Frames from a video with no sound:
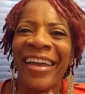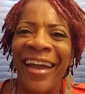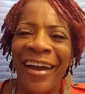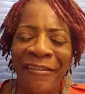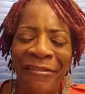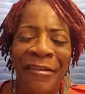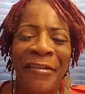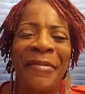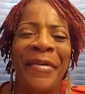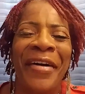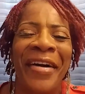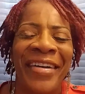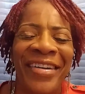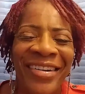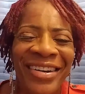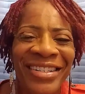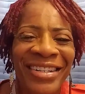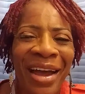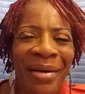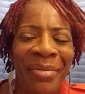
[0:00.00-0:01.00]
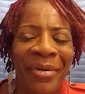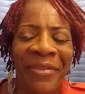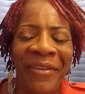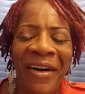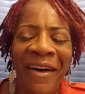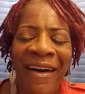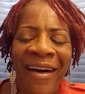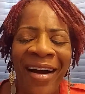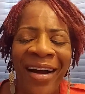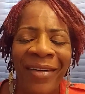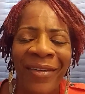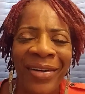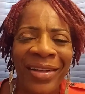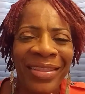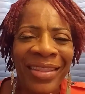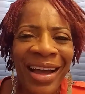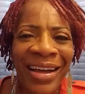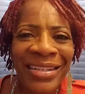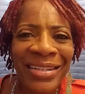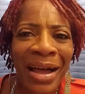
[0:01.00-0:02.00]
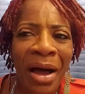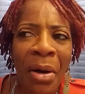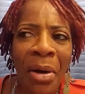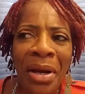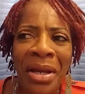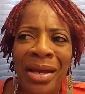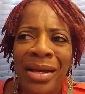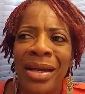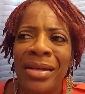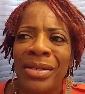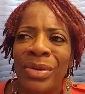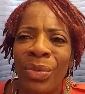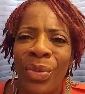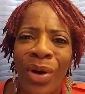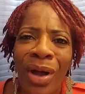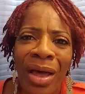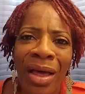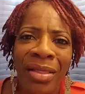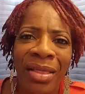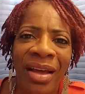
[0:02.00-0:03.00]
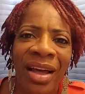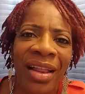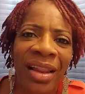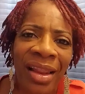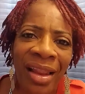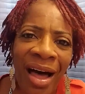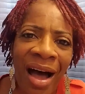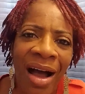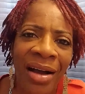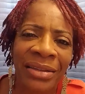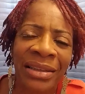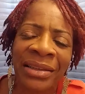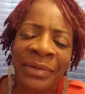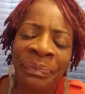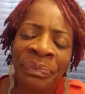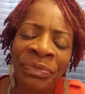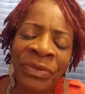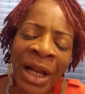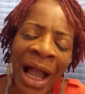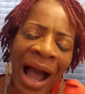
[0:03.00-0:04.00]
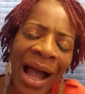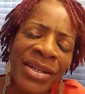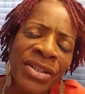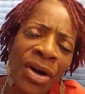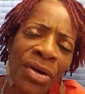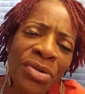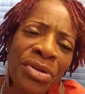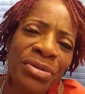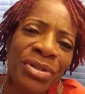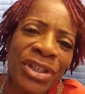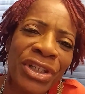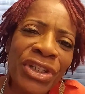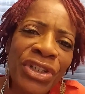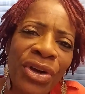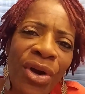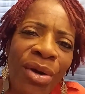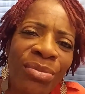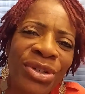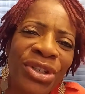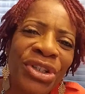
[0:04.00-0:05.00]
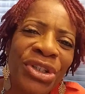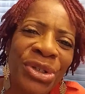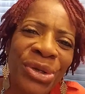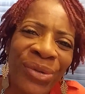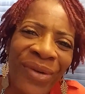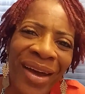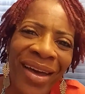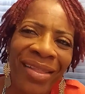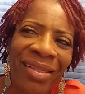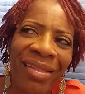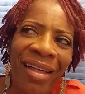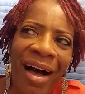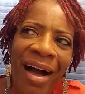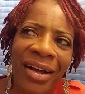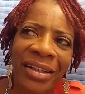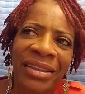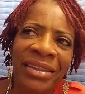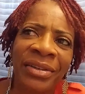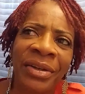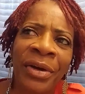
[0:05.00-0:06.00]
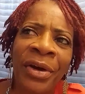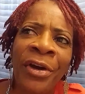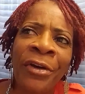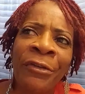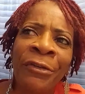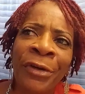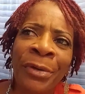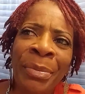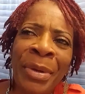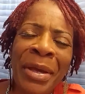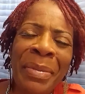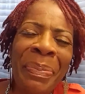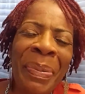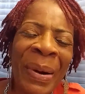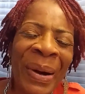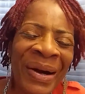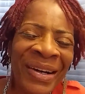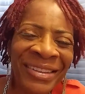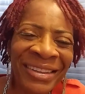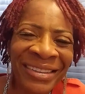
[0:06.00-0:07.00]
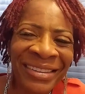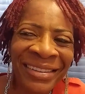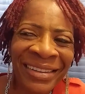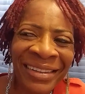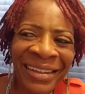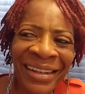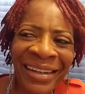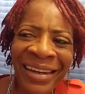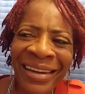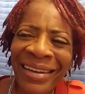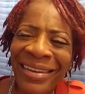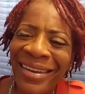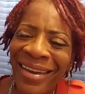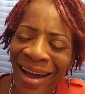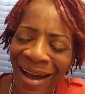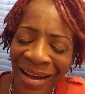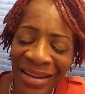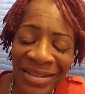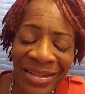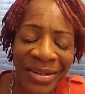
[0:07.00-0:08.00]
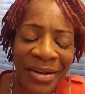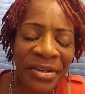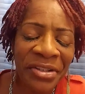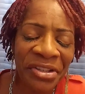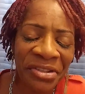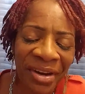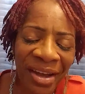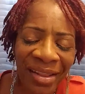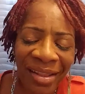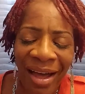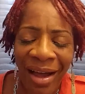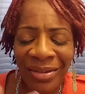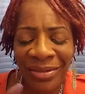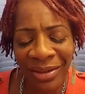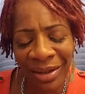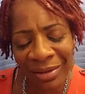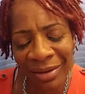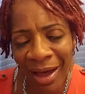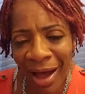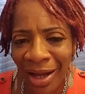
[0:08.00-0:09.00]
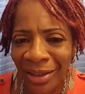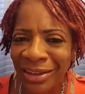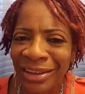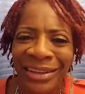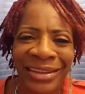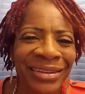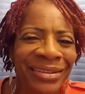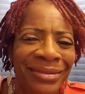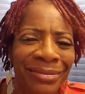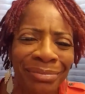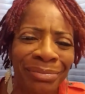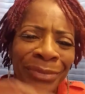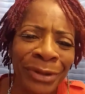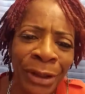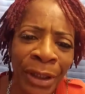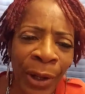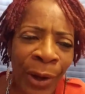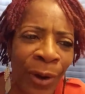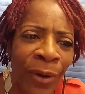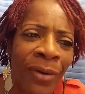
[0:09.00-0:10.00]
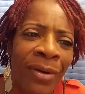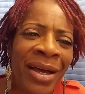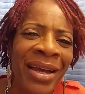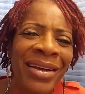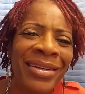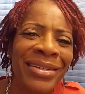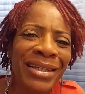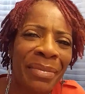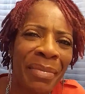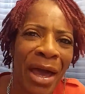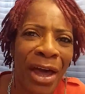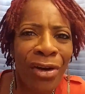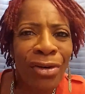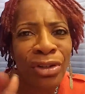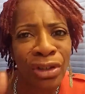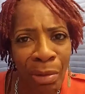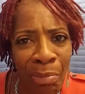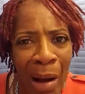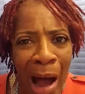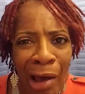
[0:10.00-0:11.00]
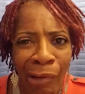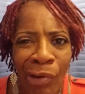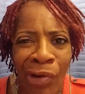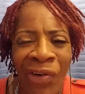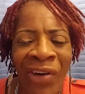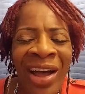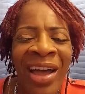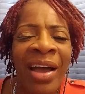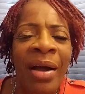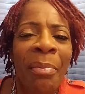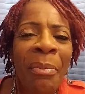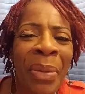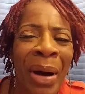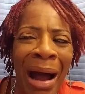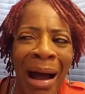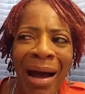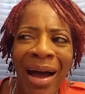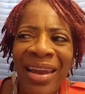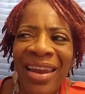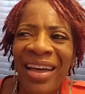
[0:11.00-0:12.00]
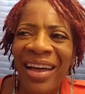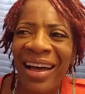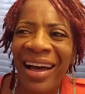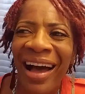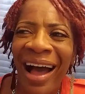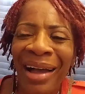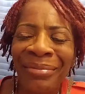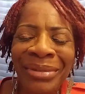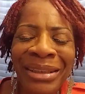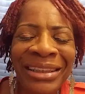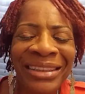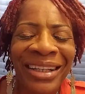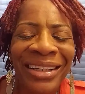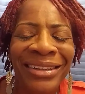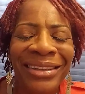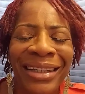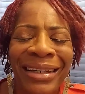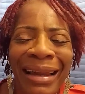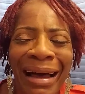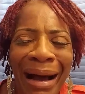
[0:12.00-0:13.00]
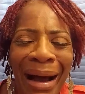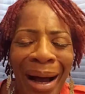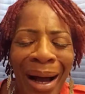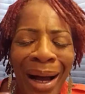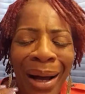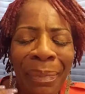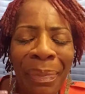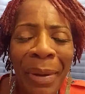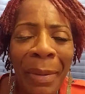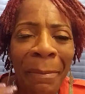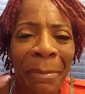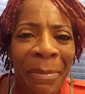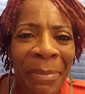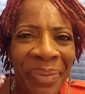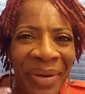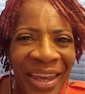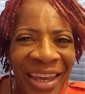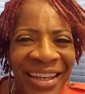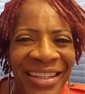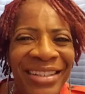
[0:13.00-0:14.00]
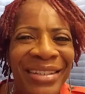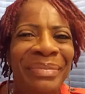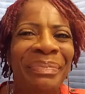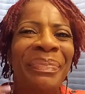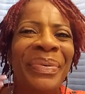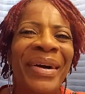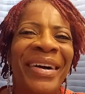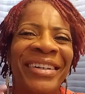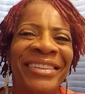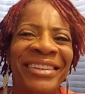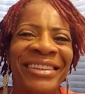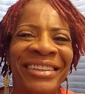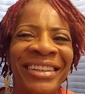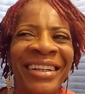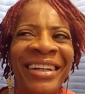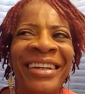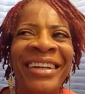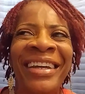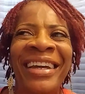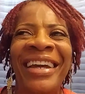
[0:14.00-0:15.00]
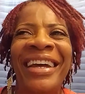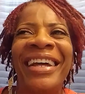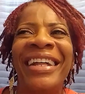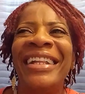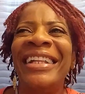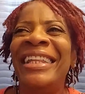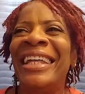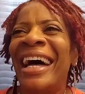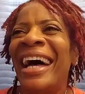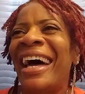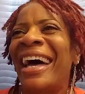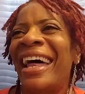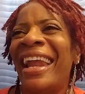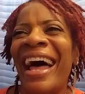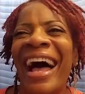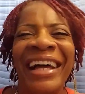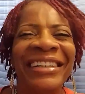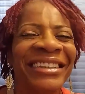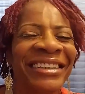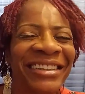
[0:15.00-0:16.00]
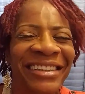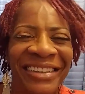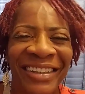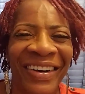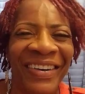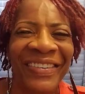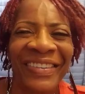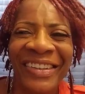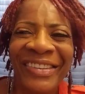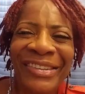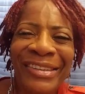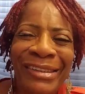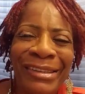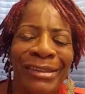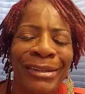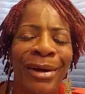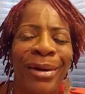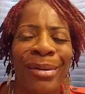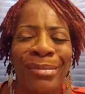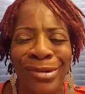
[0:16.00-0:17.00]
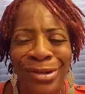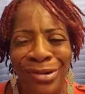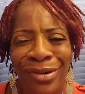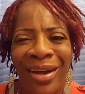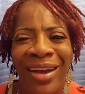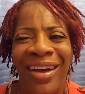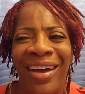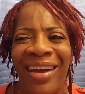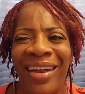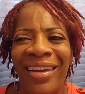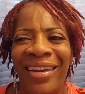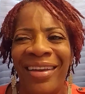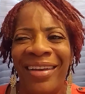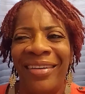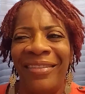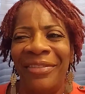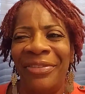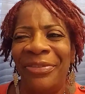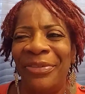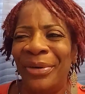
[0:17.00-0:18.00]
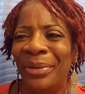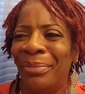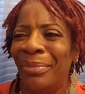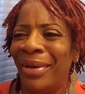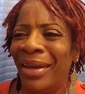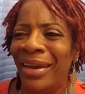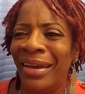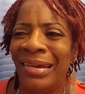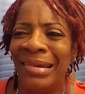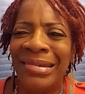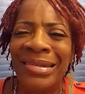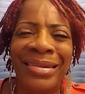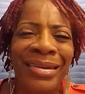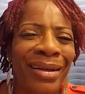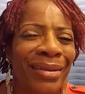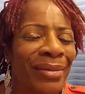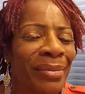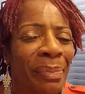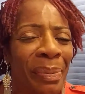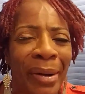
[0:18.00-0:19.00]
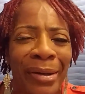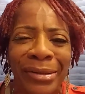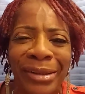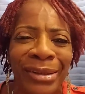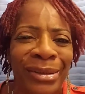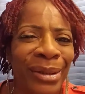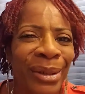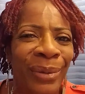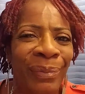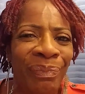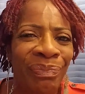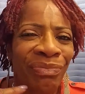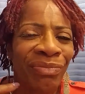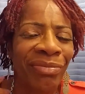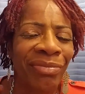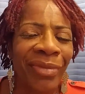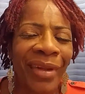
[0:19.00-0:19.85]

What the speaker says: everywhere, your type of car. Well, that's how it is with locks. I don't use the term dreadlocks. For me personally, yes, they're dreadlocks, they're locks. It's, you know, tomato, tomato. But I'm such an upbeat person that I just don't use the term dread. For me, it's nothing personal.